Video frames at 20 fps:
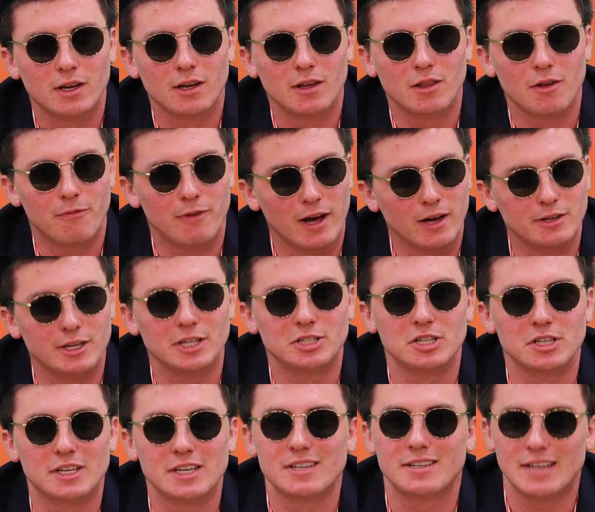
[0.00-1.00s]
The
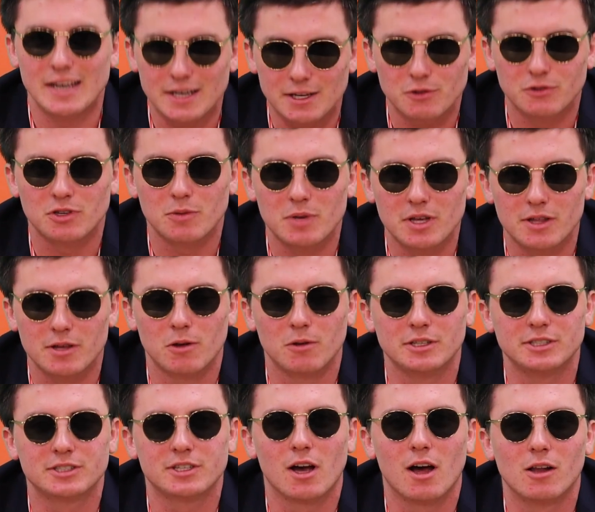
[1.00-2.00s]
foundation continues to be the
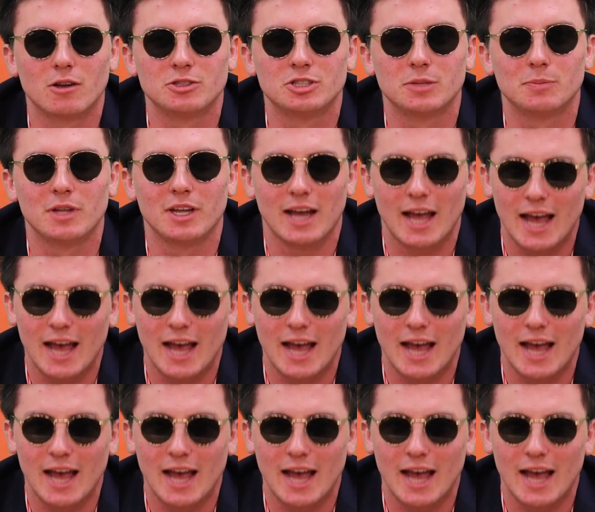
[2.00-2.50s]
only scholarship that